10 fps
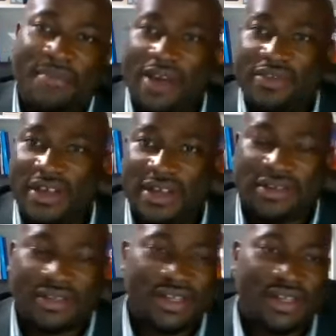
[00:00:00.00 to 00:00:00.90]
married
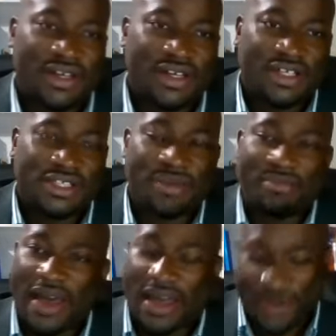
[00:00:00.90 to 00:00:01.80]
to a
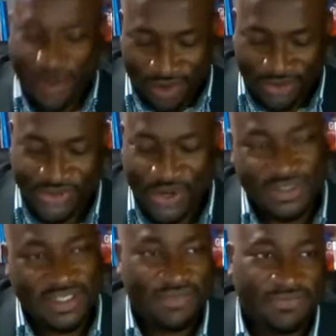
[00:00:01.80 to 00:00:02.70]
man called
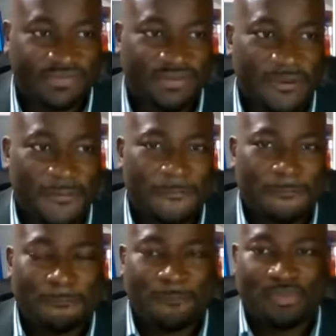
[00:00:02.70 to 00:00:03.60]
Joseph,
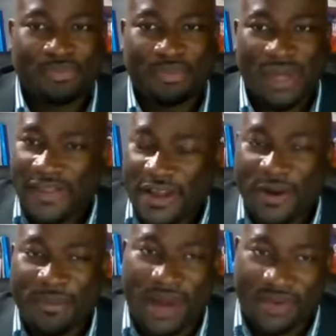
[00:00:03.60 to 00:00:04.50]
but they're
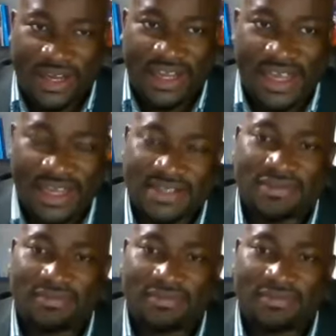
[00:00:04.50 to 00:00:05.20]
not married yet.